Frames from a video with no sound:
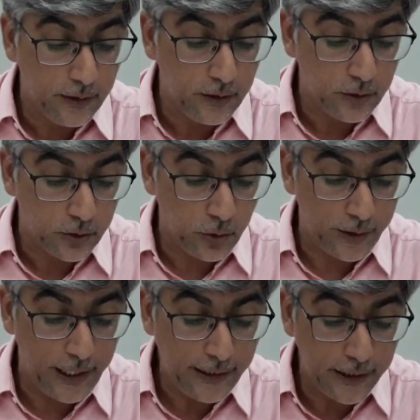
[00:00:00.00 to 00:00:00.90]
So
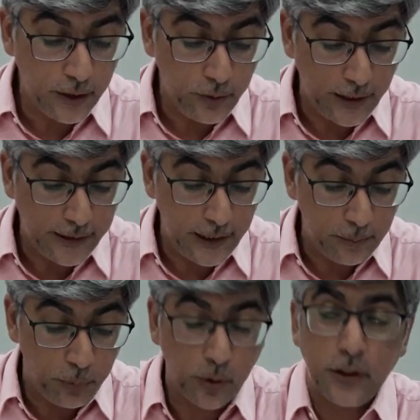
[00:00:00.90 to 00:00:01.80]
again, here you can see the
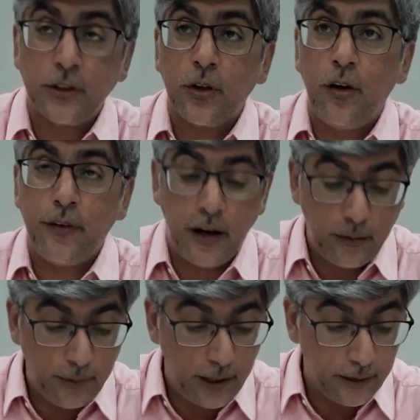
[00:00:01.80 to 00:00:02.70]
importance of
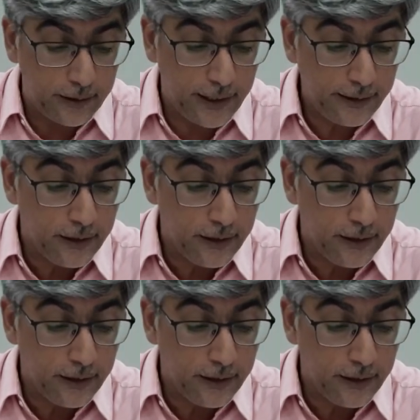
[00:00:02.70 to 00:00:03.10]
A'mal, right?